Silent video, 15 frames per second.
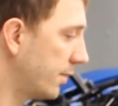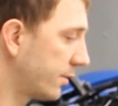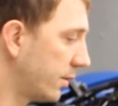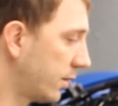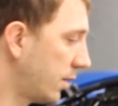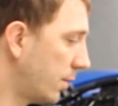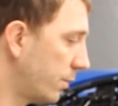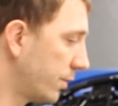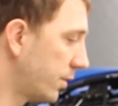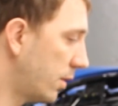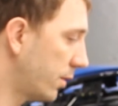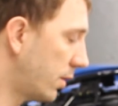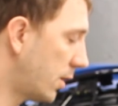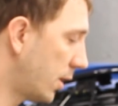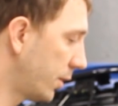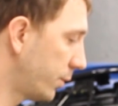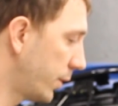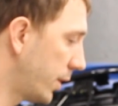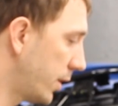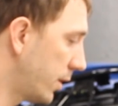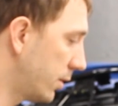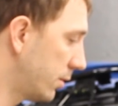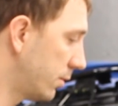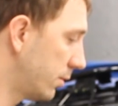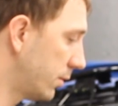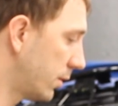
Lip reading: it's going to come with all the hardware,